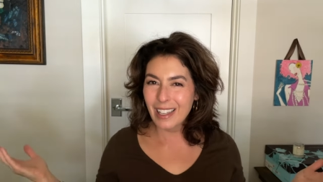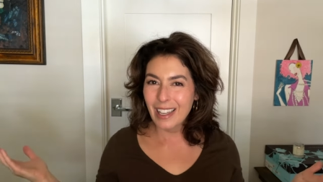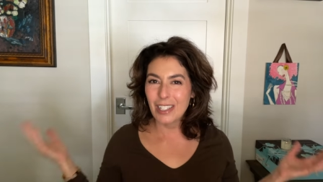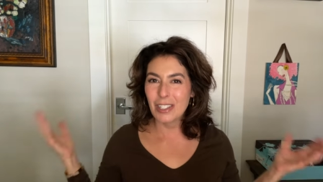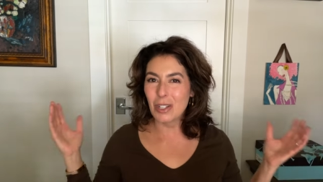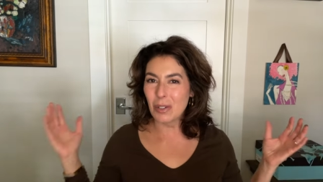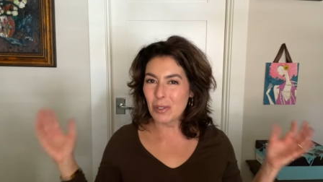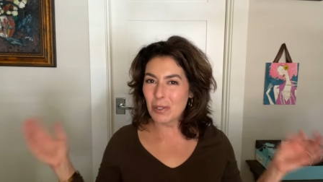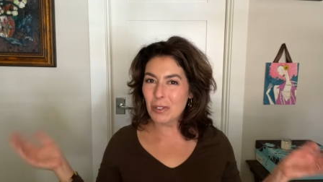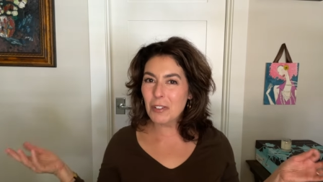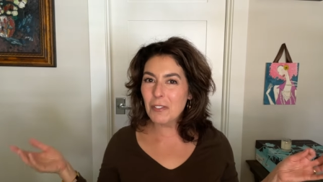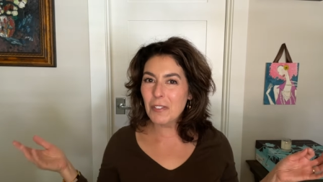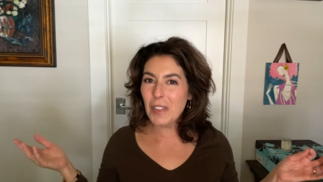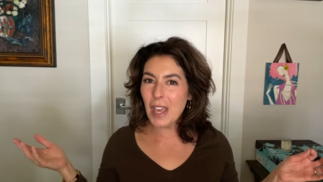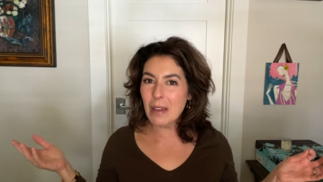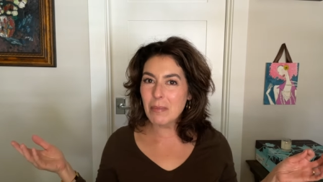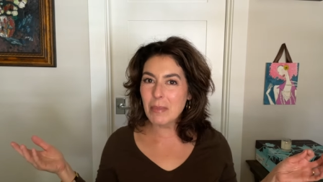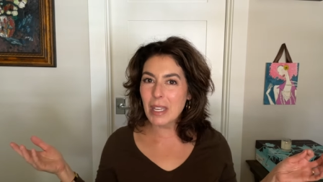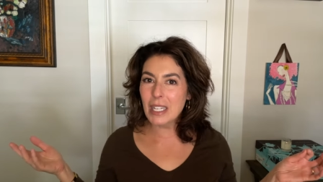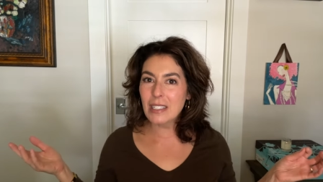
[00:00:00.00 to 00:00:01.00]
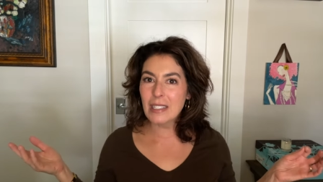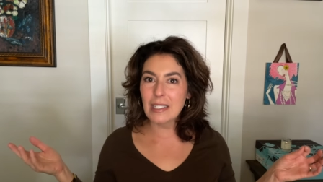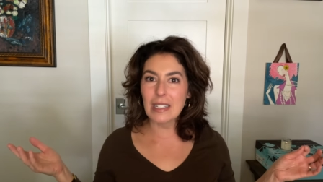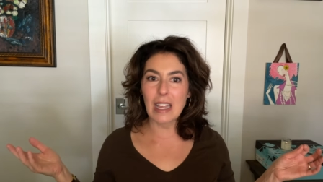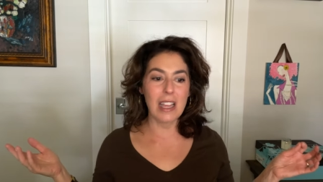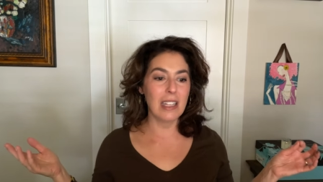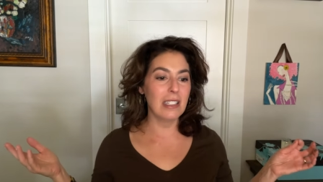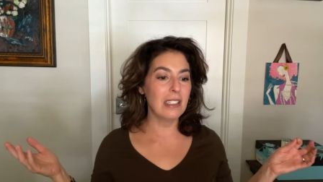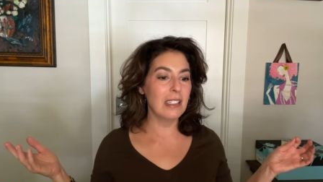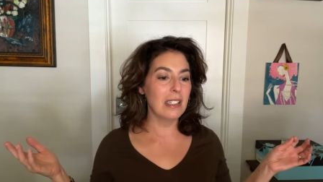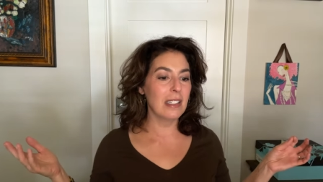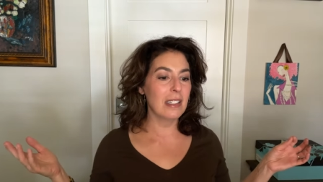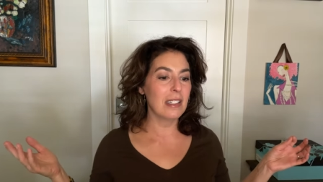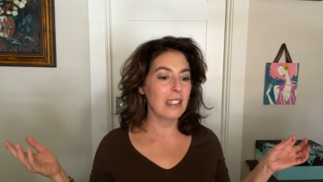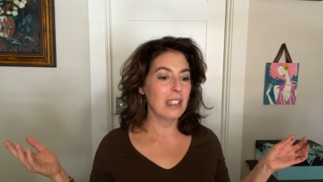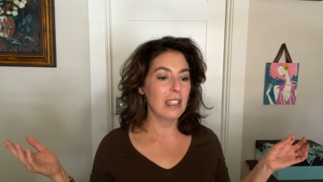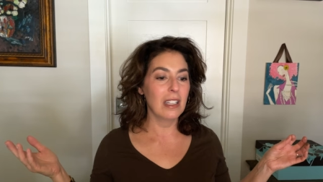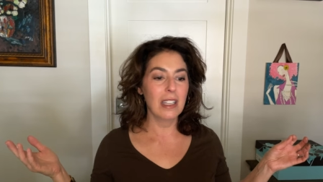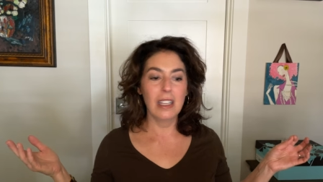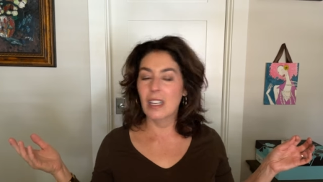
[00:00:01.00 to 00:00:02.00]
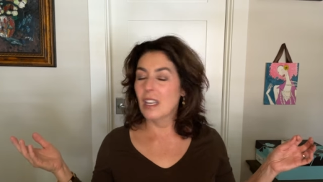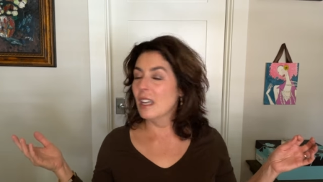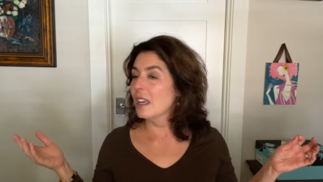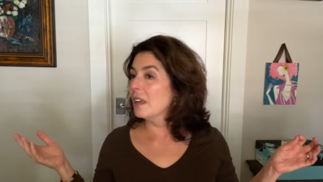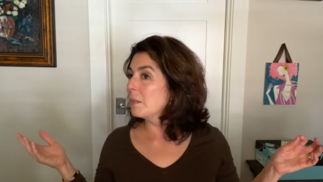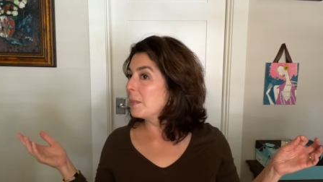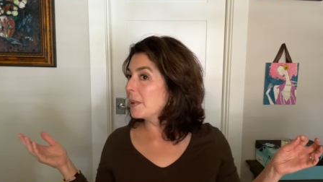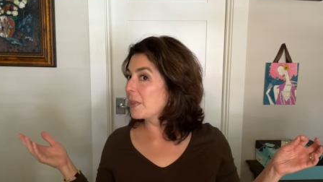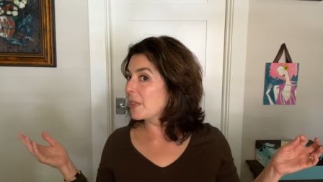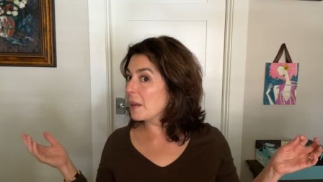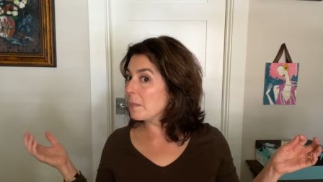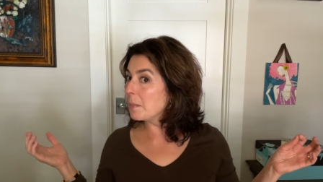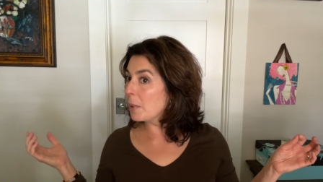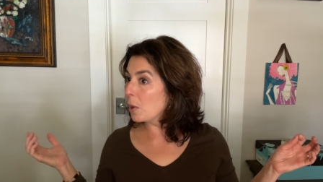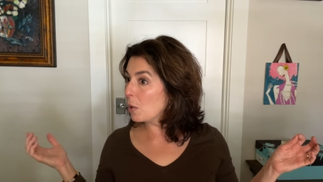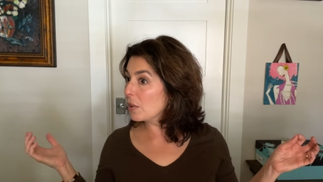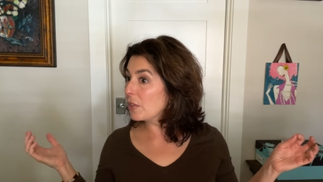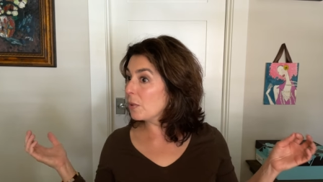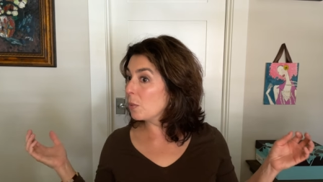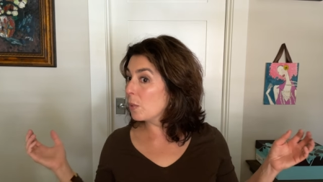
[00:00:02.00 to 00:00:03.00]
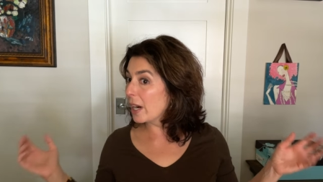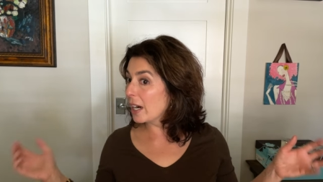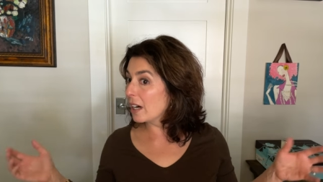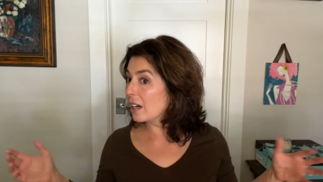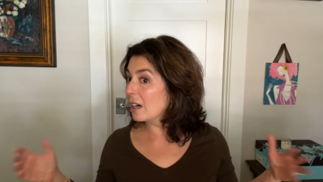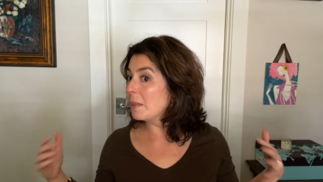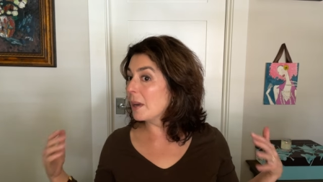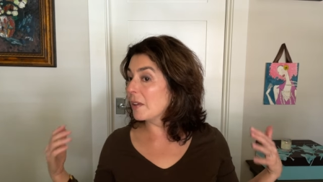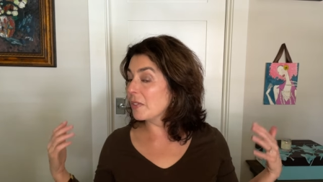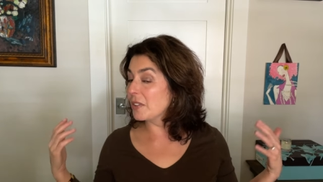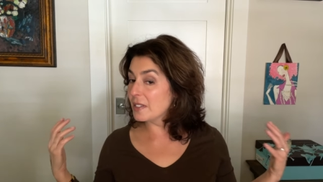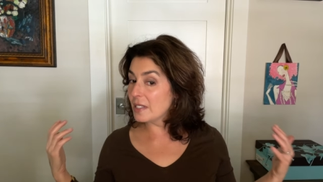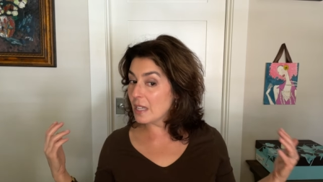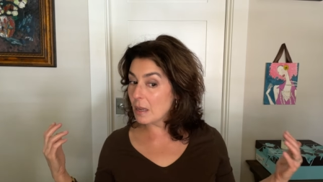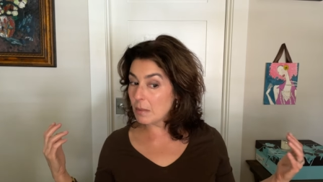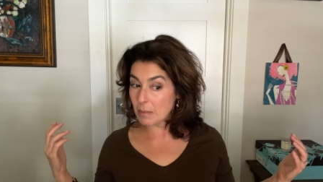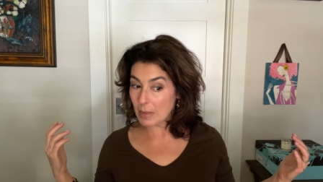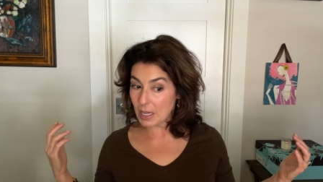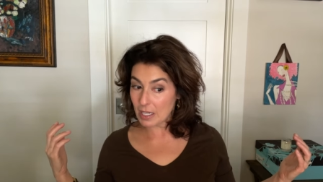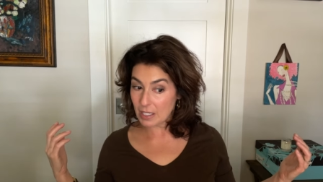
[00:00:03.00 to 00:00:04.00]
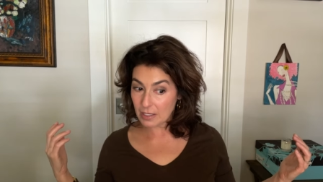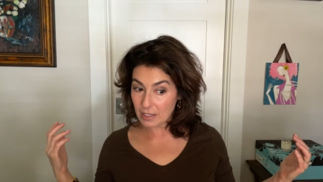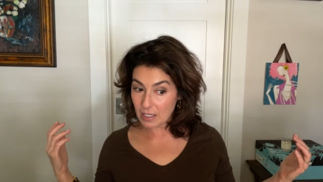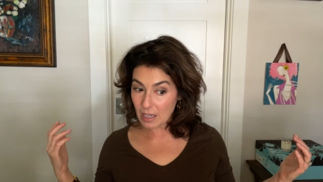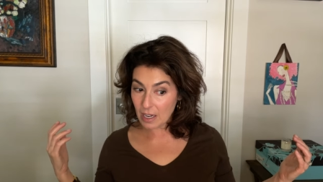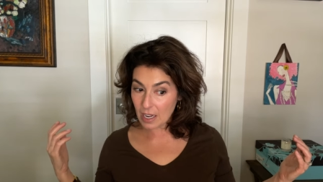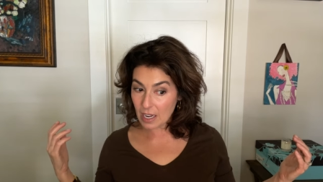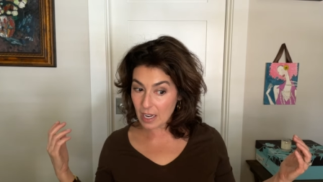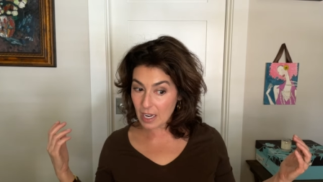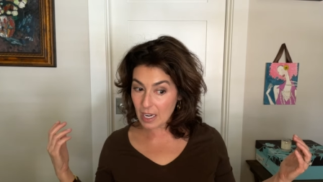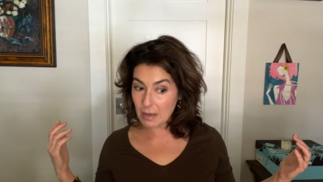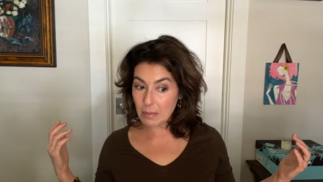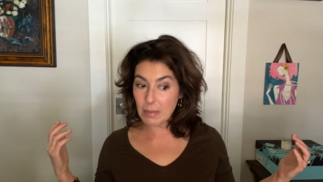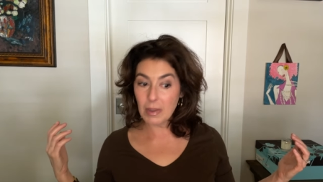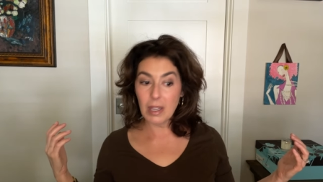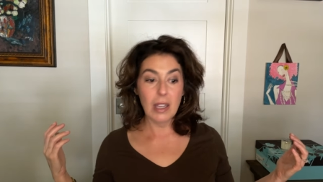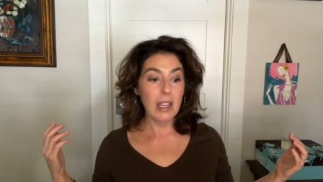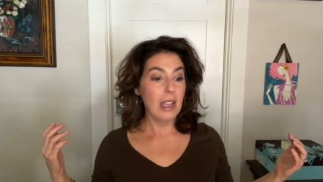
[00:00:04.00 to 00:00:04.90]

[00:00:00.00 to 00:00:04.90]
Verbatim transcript: Don't know if that makes sense, but they both wear about the same amount of time.